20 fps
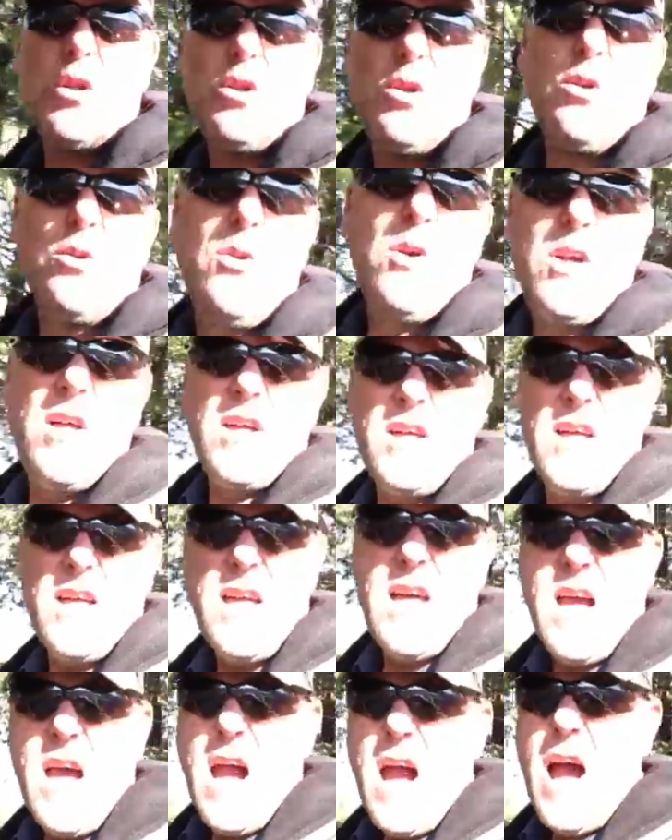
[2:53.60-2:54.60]
do,
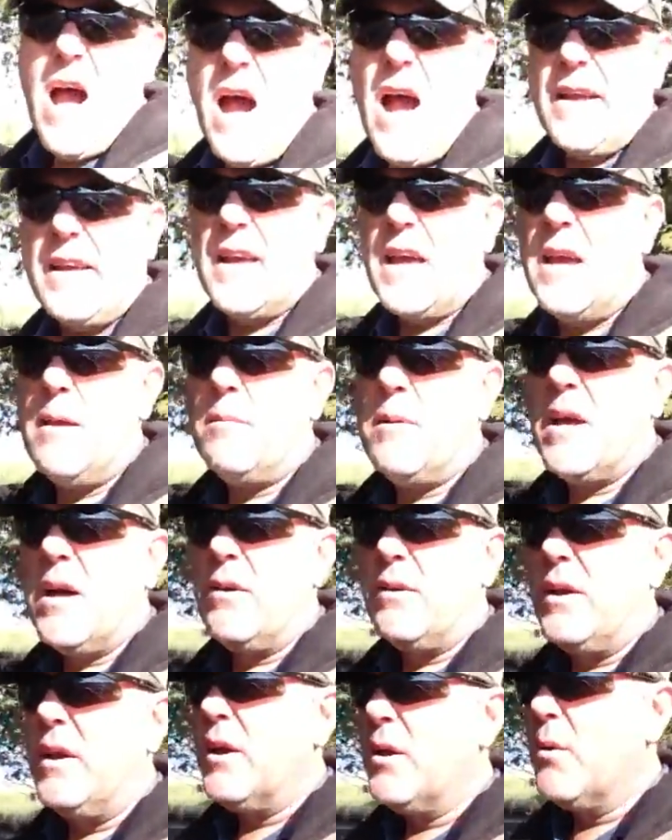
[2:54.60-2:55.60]
I came
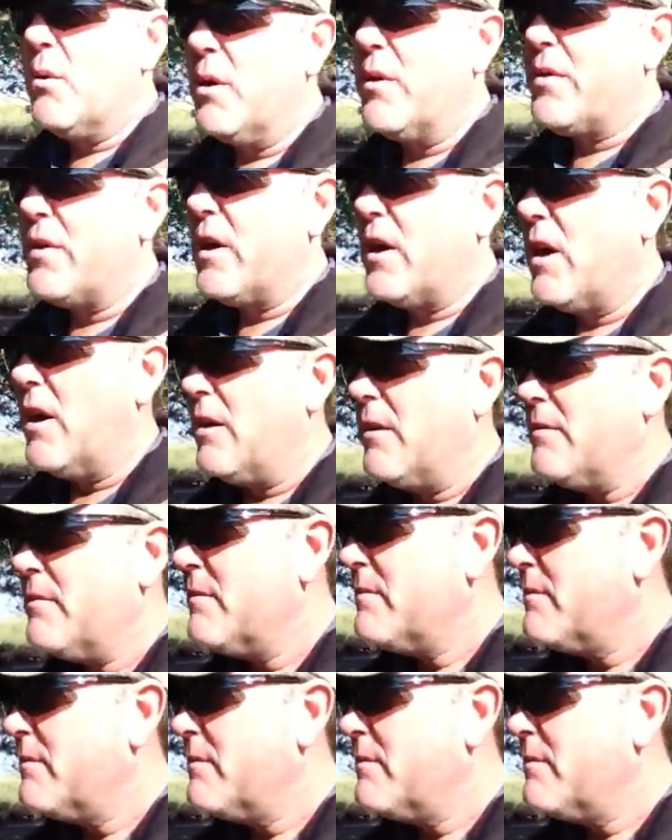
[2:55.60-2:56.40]
down here with a